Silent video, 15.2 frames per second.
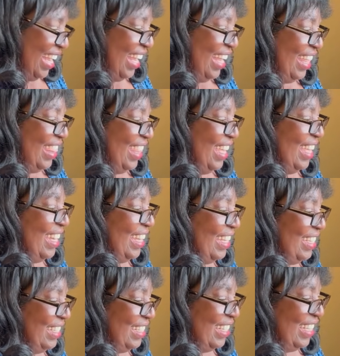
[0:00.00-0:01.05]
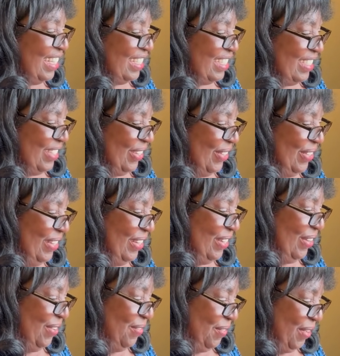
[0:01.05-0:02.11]
And then I just turn it
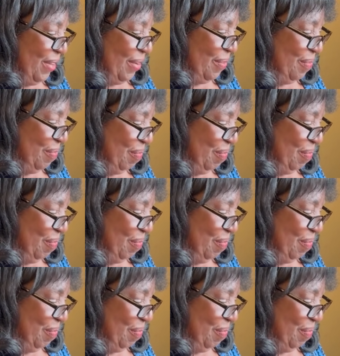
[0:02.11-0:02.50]
over.